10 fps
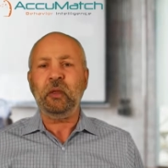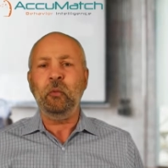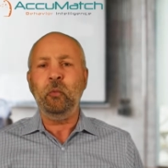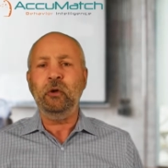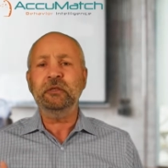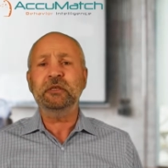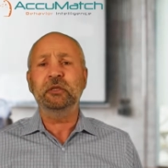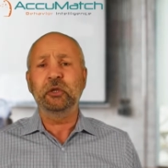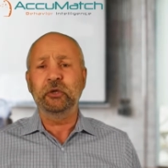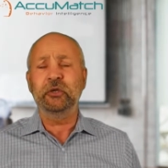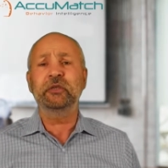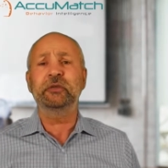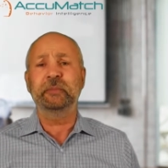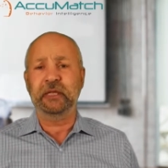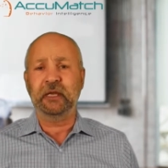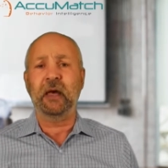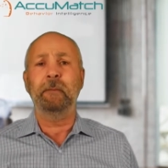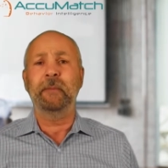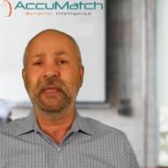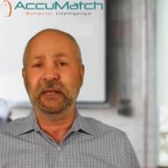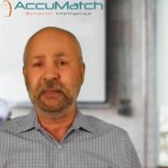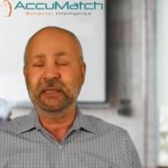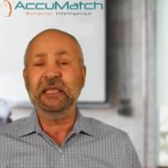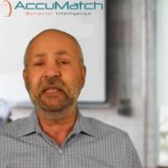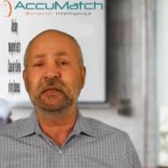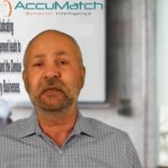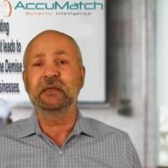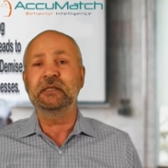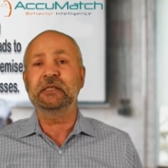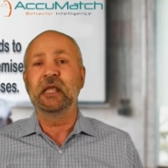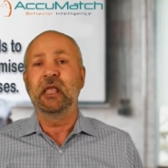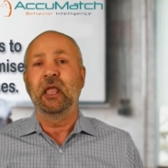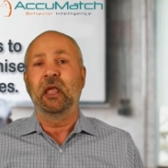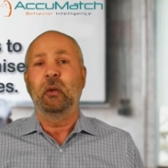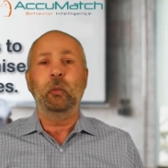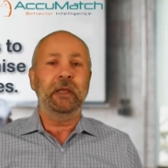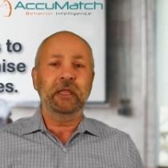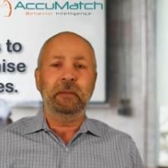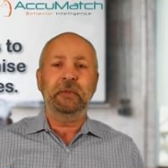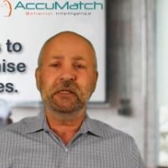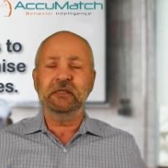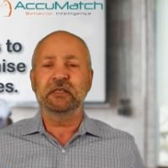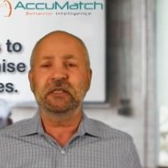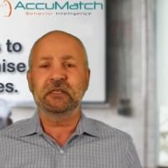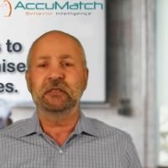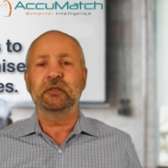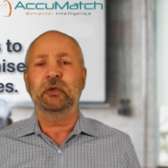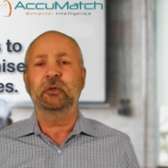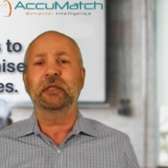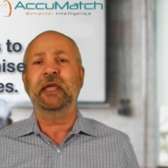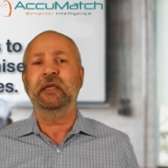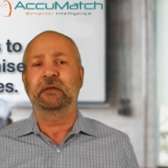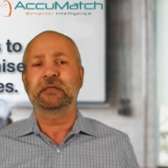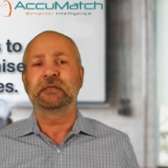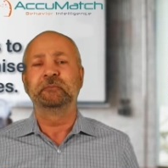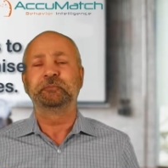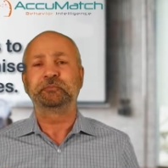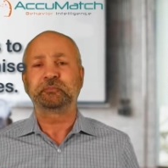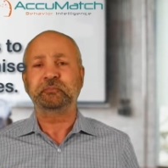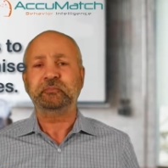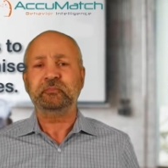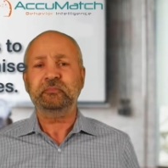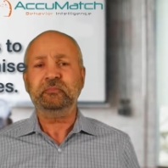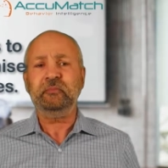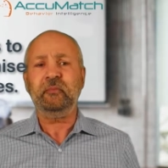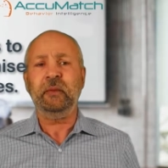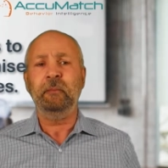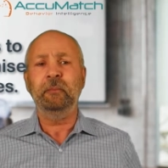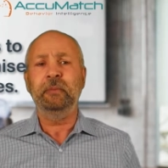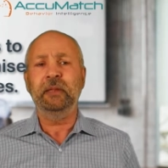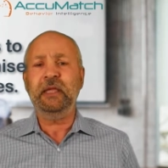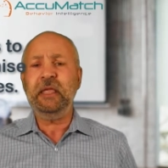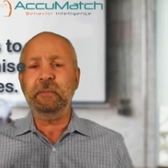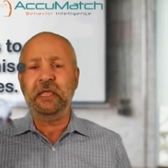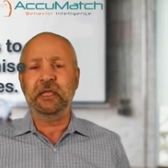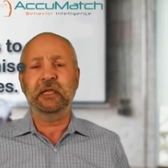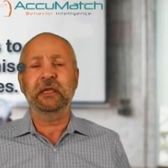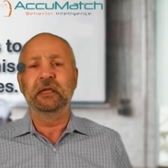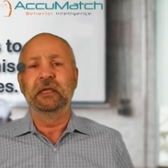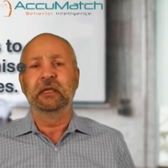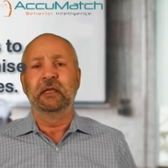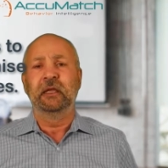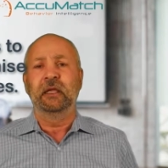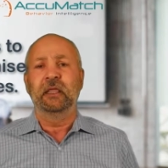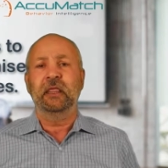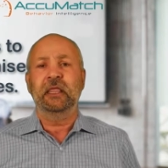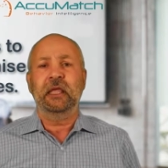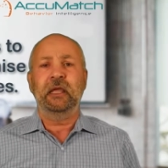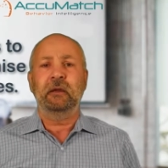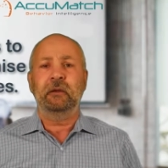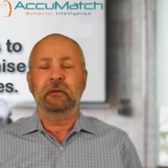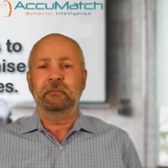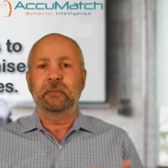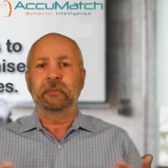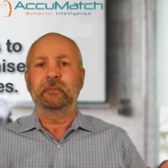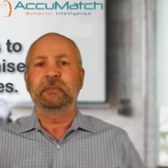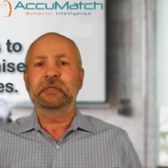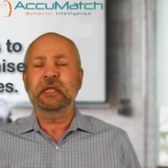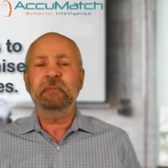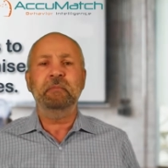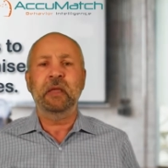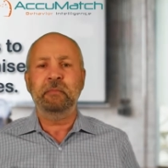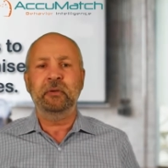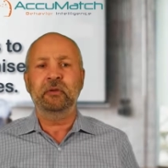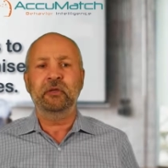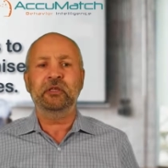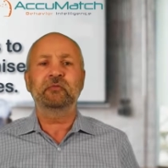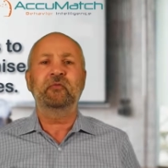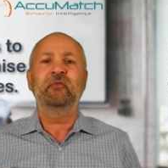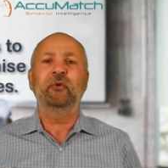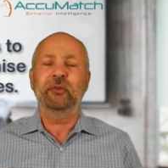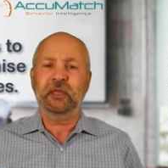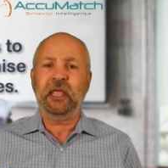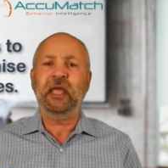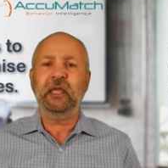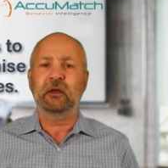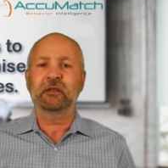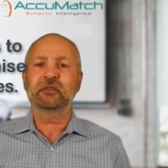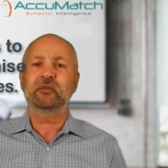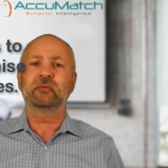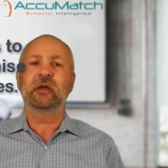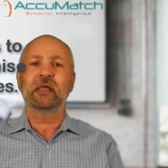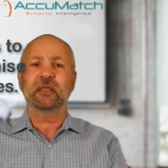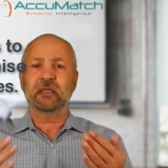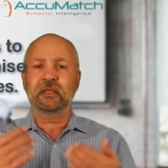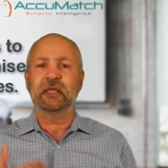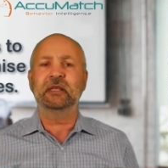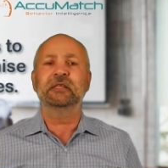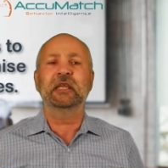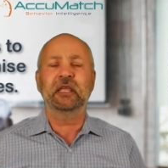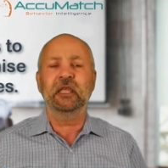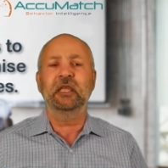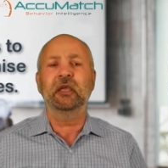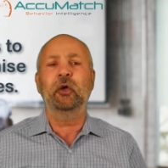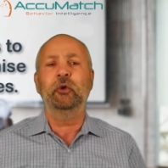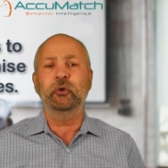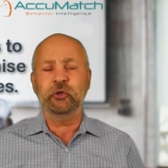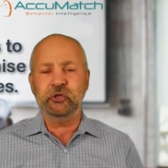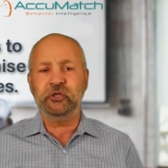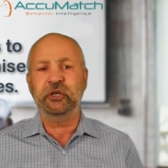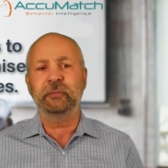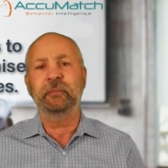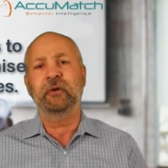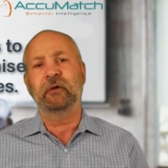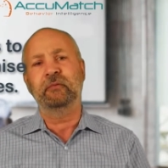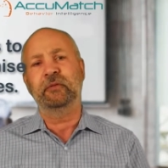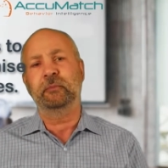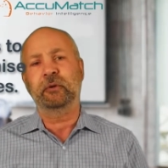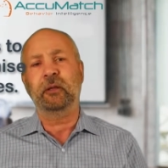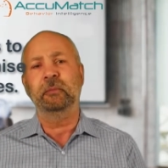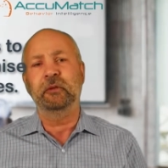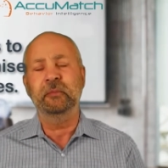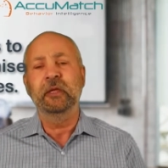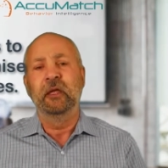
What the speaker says: want to learn to become better leaders when their business is in total chaos, blaming their team members for the chaos rather than taking ownership of the problem